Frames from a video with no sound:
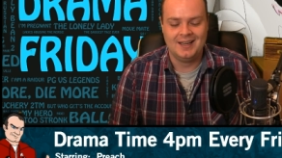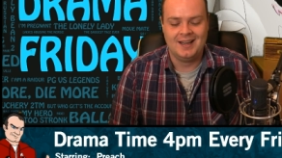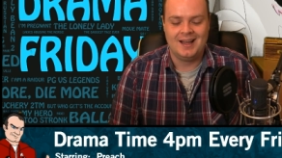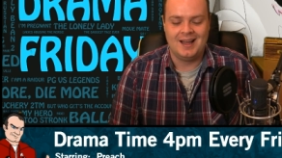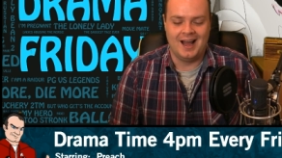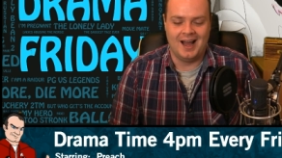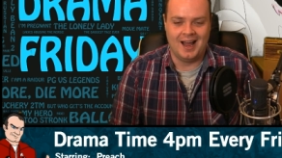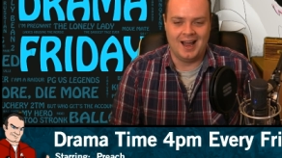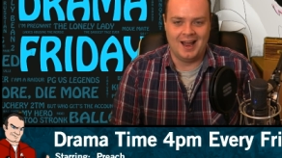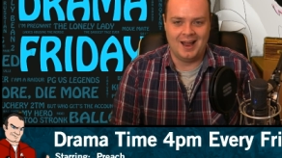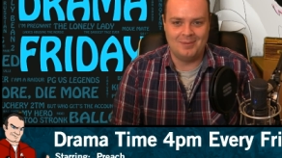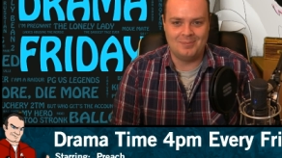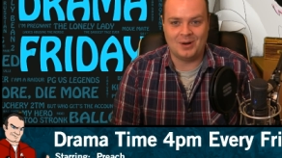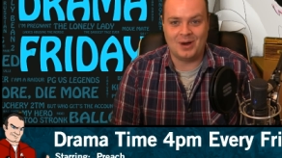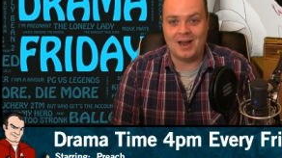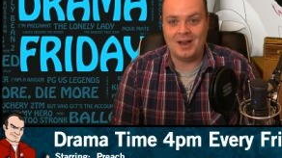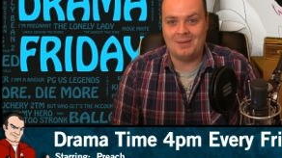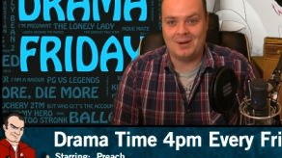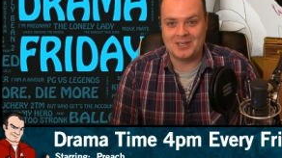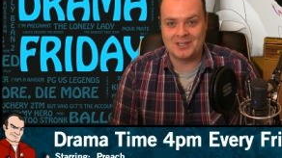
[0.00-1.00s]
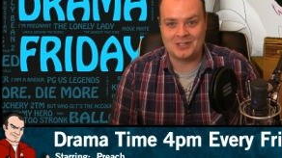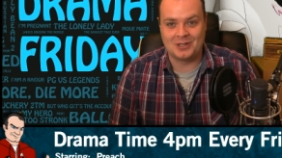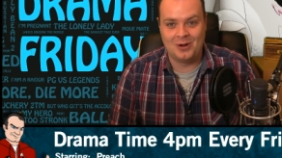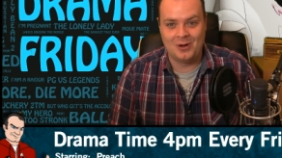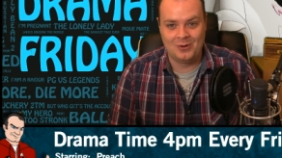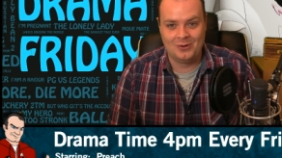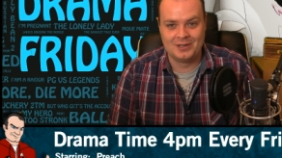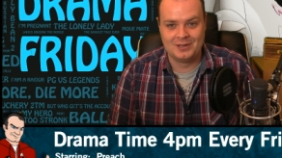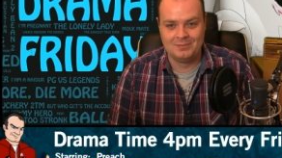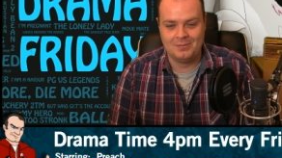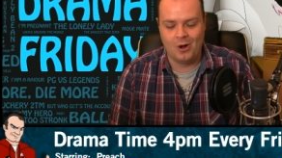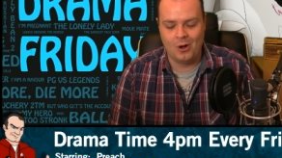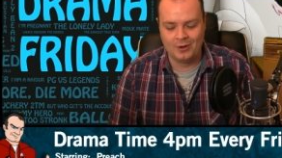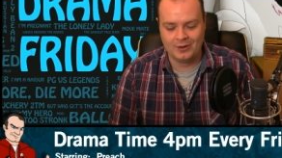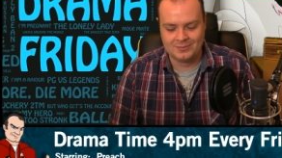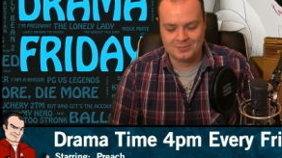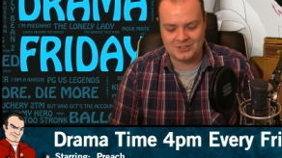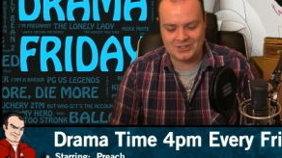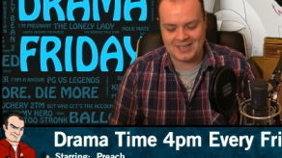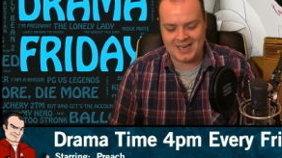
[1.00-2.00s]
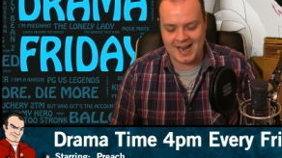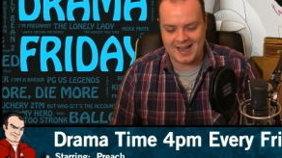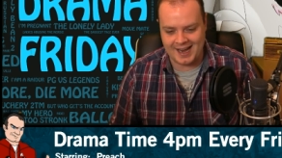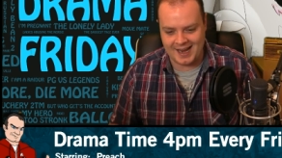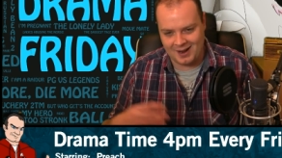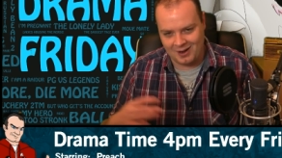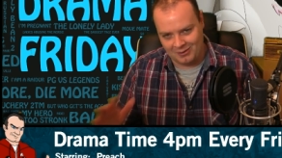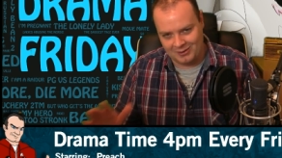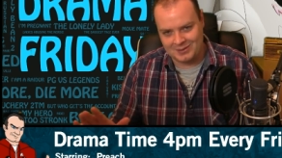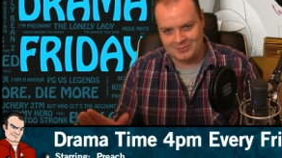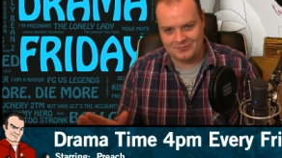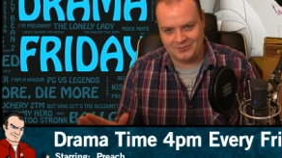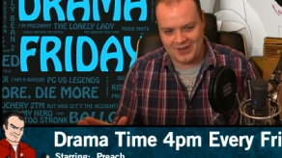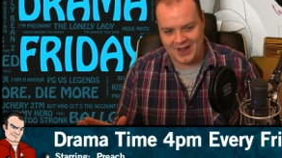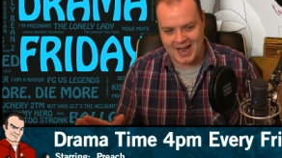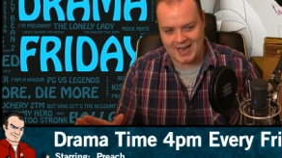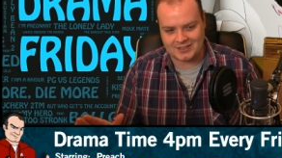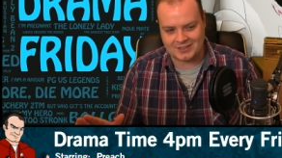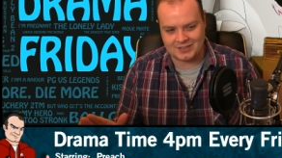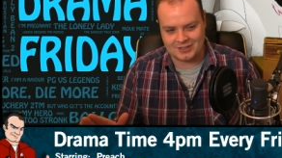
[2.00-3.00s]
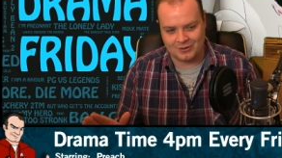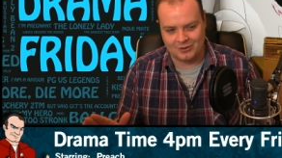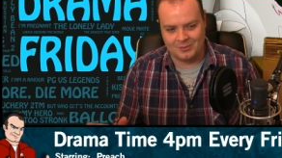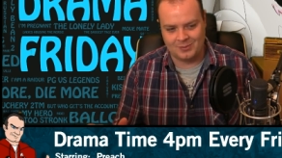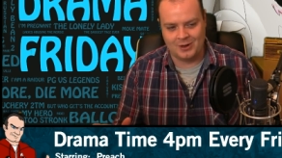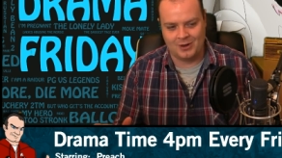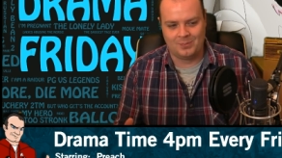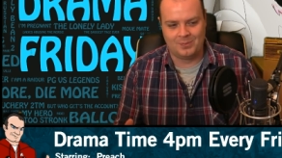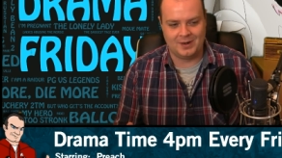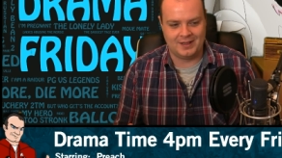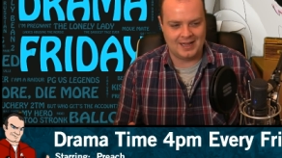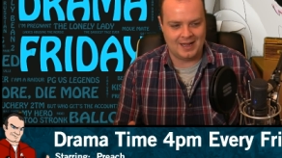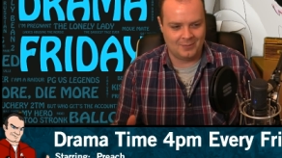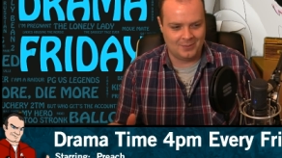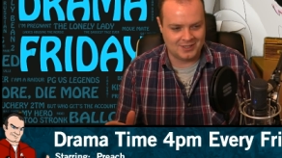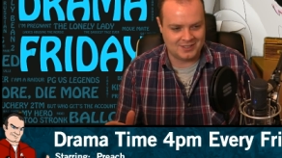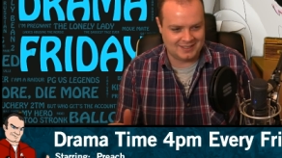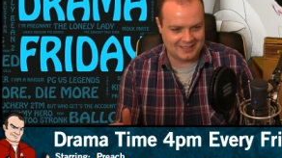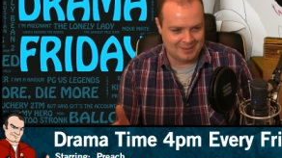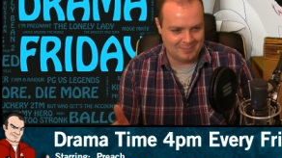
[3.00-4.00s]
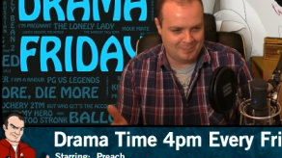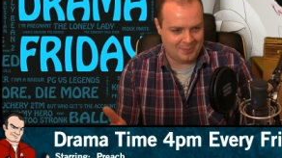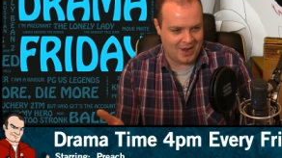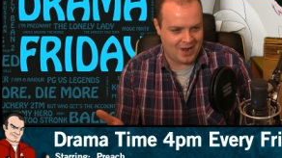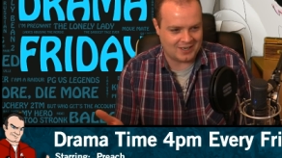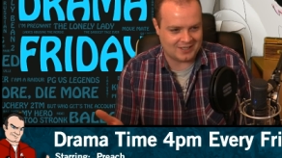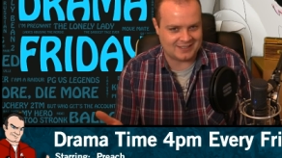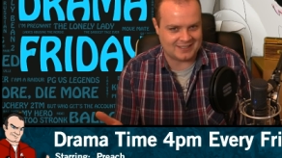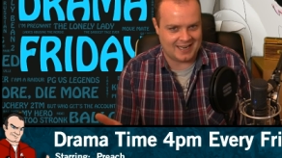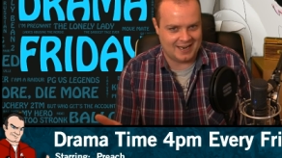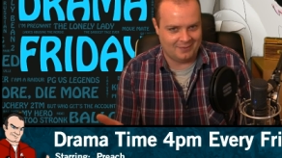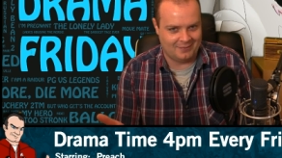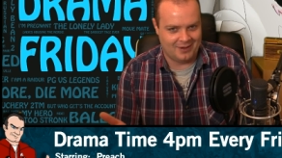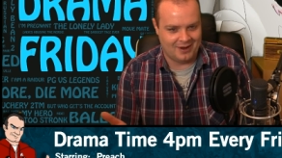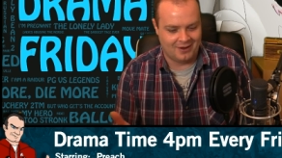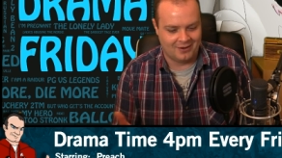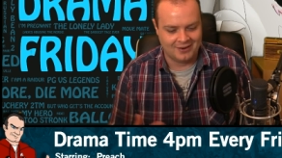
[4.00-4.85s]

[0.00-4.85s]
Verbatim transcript: Uh, but I managed to hold him, hold him steady, hold him fast. So we'll be opening that. What's in the box? I don't know.